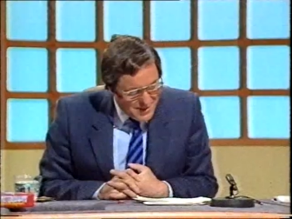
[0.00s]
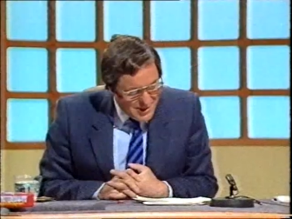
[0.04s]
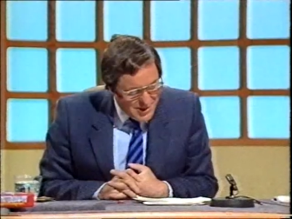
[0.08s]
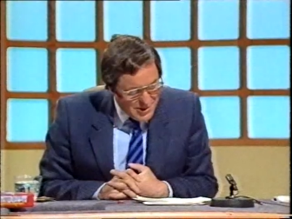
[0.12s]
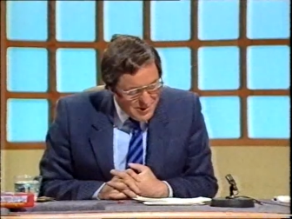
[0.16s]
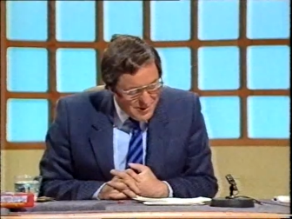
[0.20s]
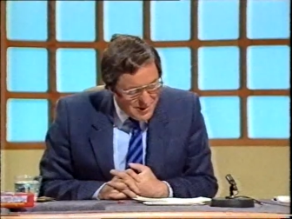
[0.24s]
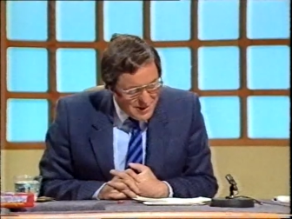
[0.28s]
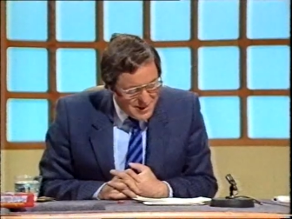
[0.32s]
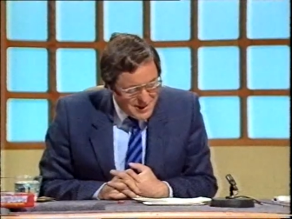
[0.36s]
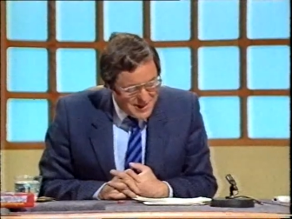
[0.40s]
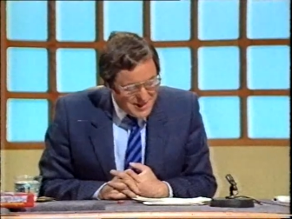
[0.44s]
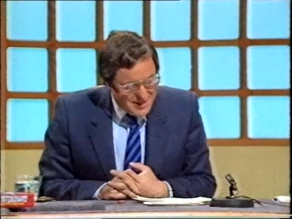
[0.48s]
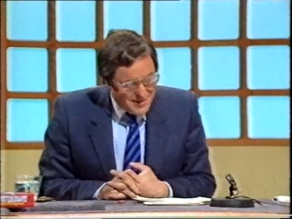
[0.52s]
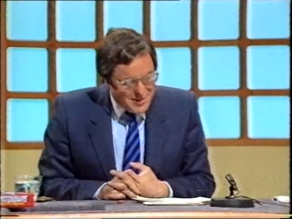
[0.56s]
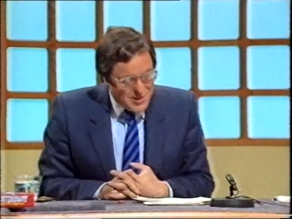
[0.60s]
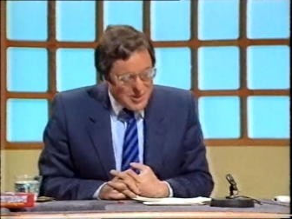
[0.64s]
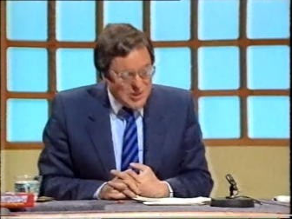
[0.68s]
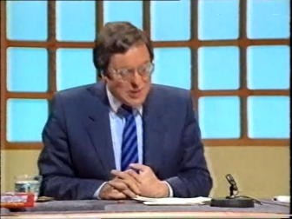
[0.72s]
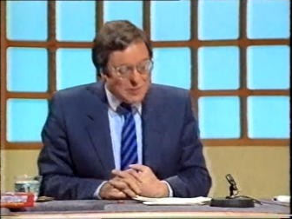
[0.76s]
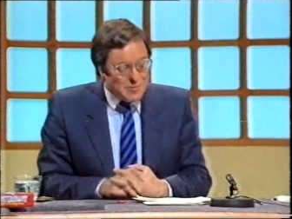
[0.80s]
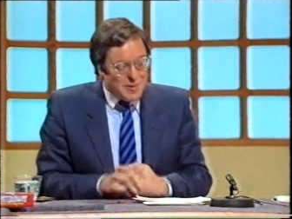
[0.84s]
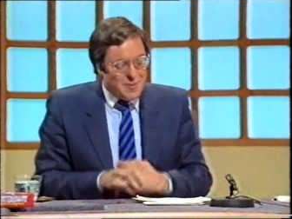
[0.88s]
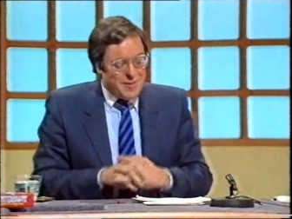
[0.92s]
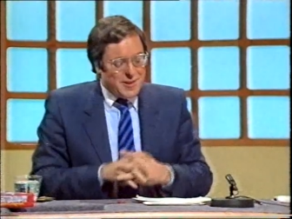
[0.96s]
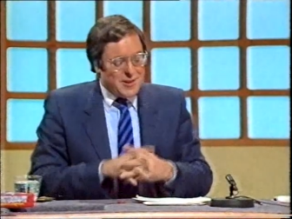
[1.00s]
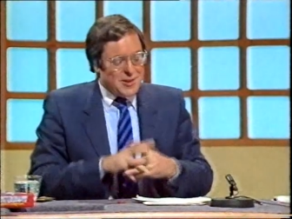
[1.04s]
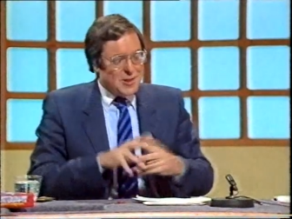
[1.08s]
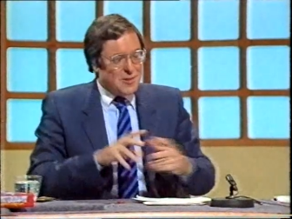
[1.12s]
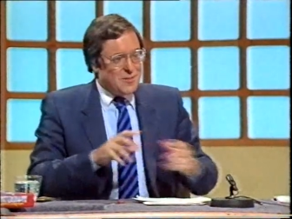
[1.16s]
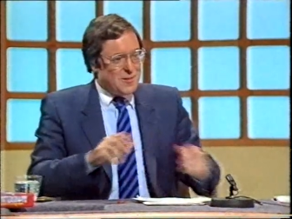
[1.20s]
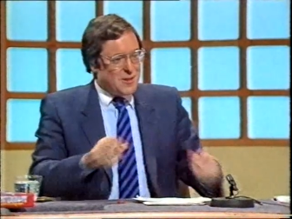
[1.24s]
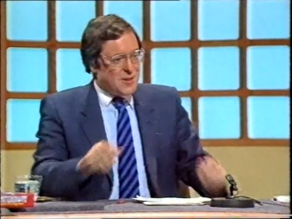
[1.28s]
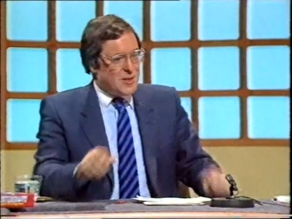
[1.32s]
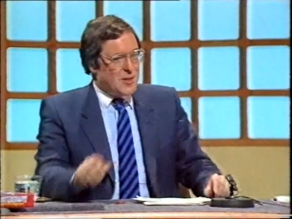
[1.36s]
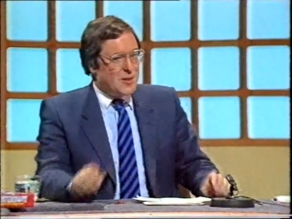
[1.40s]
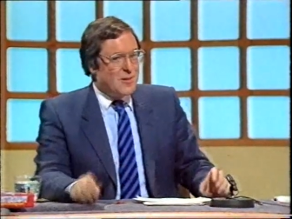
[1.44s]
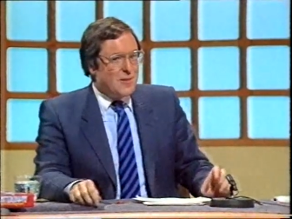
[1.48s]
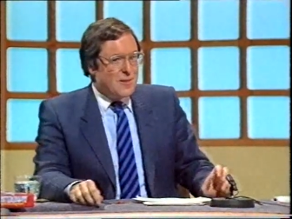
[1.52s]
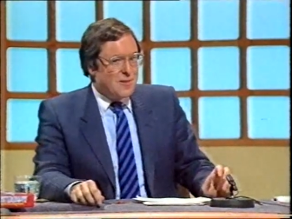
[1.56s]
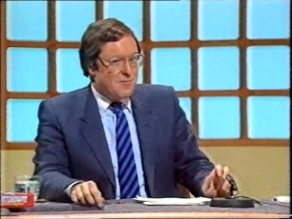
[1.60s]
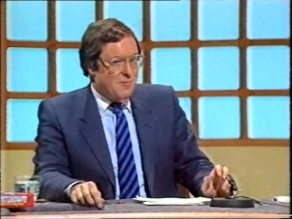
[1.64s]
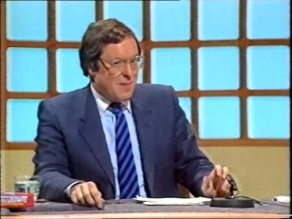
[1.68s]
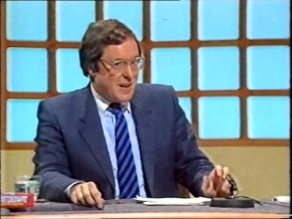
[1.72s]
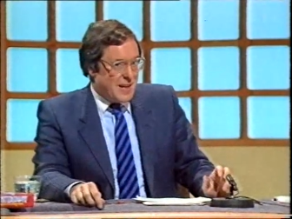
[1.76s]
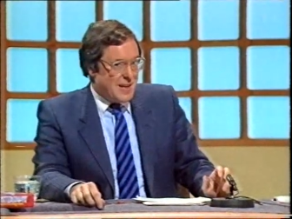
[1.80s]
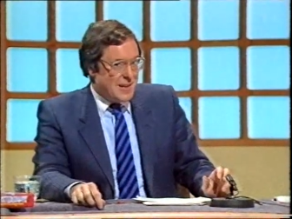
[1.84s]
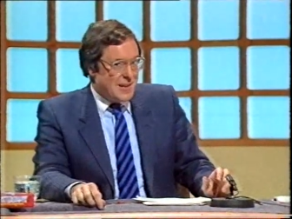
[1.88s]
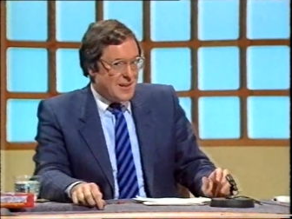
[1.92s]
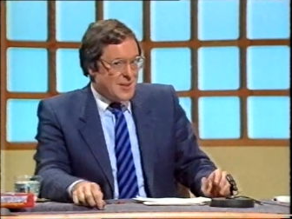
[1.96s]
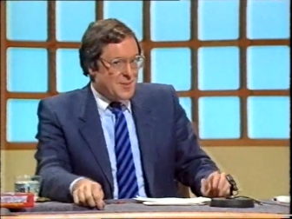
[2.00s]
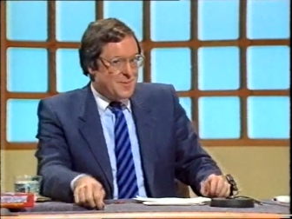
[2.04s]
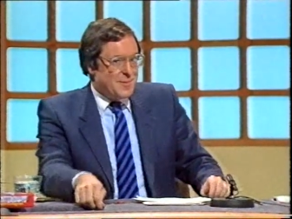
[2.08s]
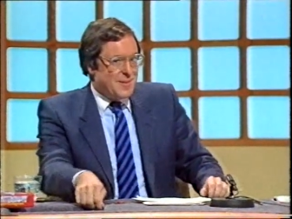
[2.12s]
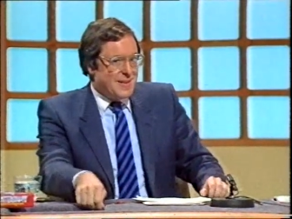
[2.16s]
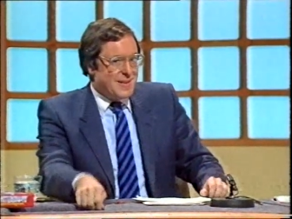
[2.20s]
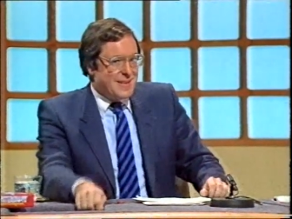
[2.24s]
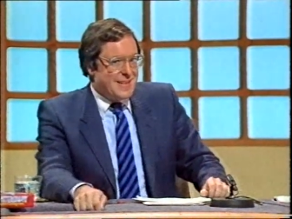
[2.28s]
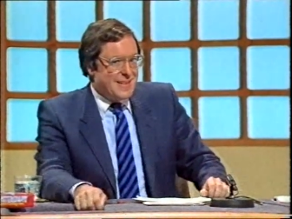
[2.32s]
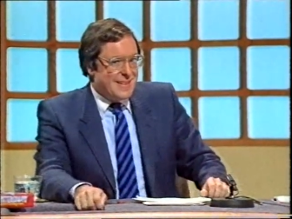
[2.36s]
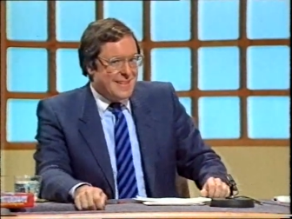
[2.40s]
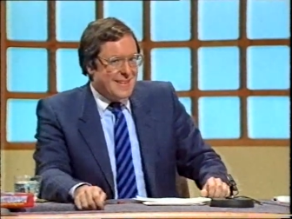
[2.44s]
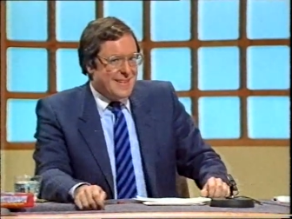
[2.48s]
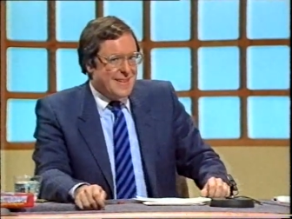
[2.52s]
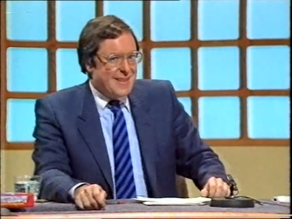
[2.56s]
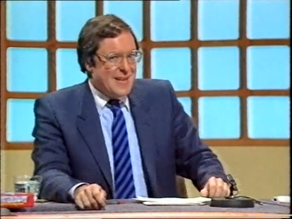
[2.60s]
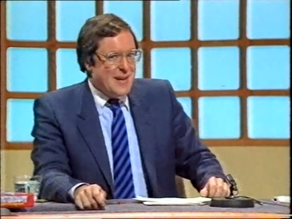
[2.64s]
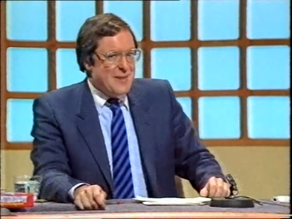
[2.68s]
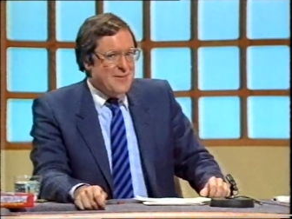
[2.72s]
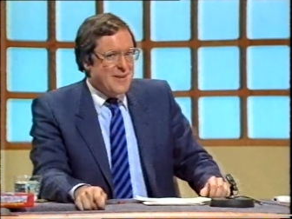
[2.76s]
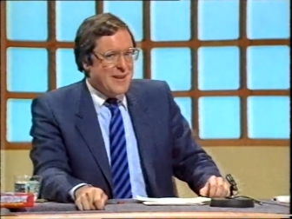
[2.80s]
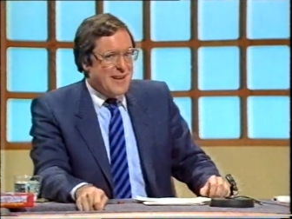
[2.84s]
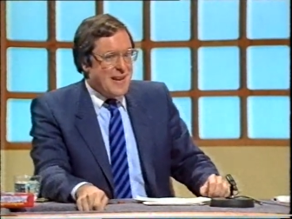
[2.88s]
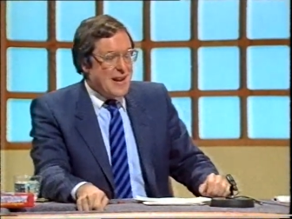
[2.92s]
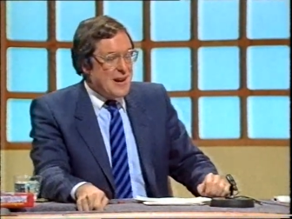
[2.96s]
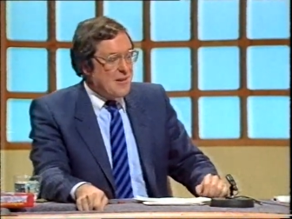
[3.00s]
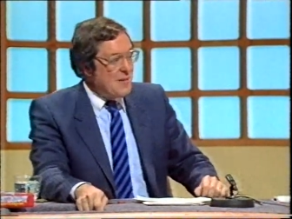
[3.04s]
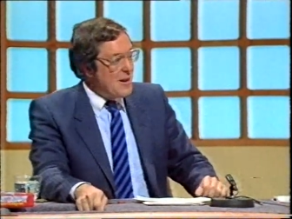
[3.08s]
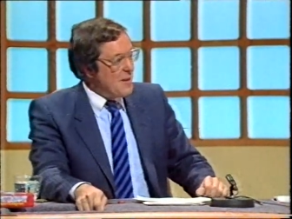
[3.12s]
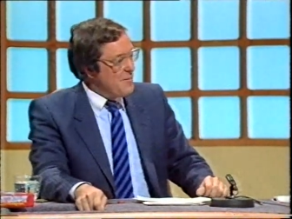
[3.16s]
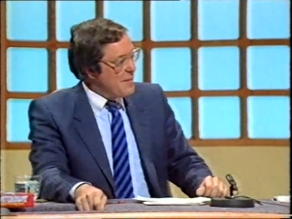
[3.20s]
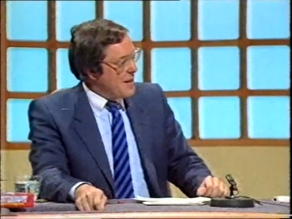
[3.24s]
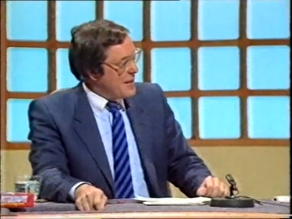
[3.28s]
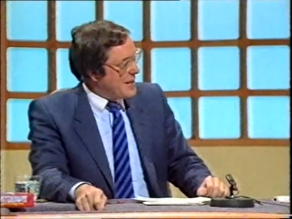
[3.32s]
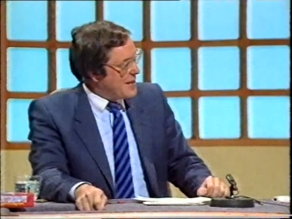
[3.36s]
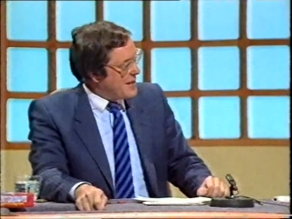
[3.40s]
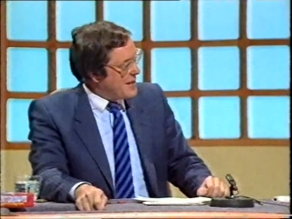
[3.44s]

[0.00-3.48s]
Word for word: never knew that uh, the school we went to was a school in Wales, but uh, there we go. Well, yeah.